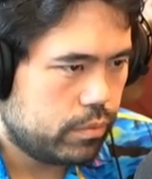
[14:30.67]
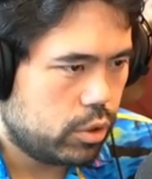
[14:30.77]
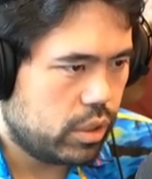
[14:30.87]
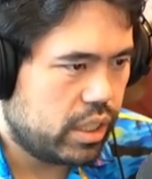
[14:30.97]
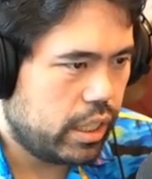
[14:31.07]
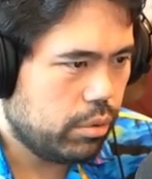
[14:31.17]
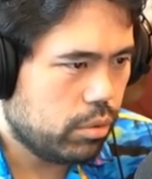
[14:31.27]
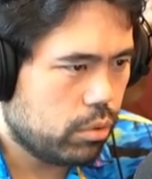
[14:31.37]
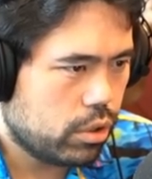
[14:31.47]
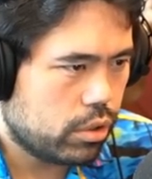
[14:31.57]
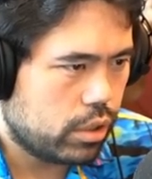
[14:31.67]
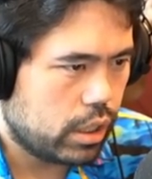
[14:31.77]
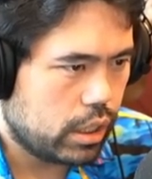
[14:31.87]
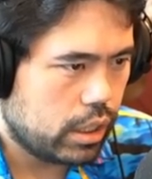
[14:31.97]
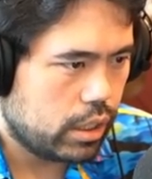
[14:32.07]
I take with a rook or
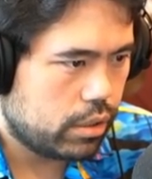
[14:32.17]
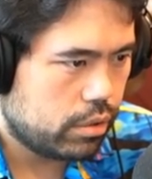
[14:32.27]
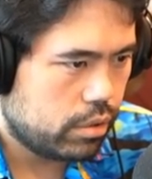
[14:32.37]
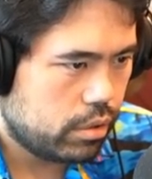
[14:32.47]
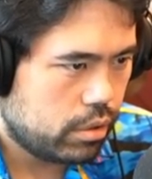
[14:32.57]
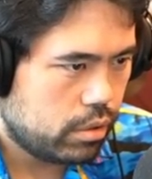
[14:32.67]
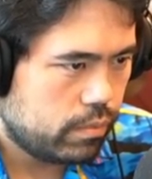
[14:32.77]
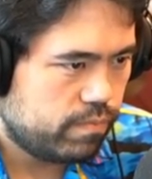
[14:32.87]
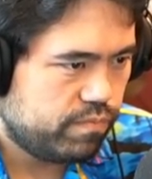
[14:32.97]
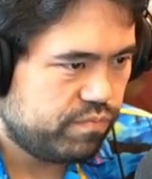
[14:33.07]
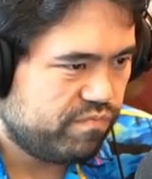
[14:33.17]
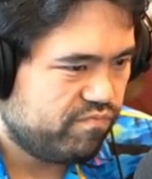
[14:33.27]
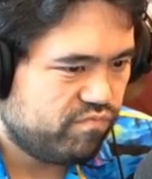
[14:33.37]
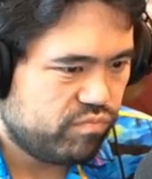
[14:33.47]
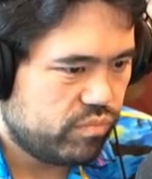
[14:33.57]
not,
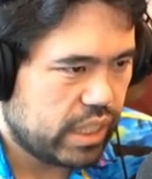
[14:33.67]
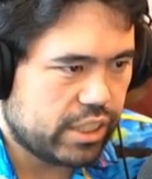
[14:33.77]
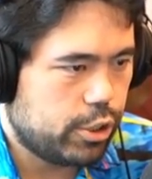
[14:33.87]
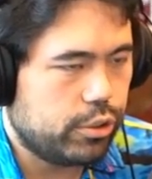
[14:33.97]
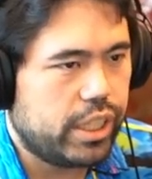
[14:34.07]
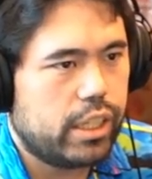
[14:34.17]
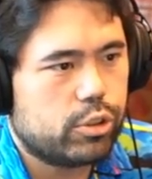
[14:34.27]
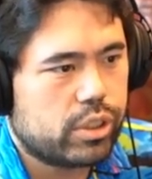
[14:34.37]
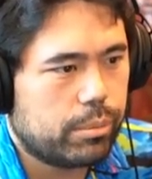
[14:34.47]
it's too dangerous.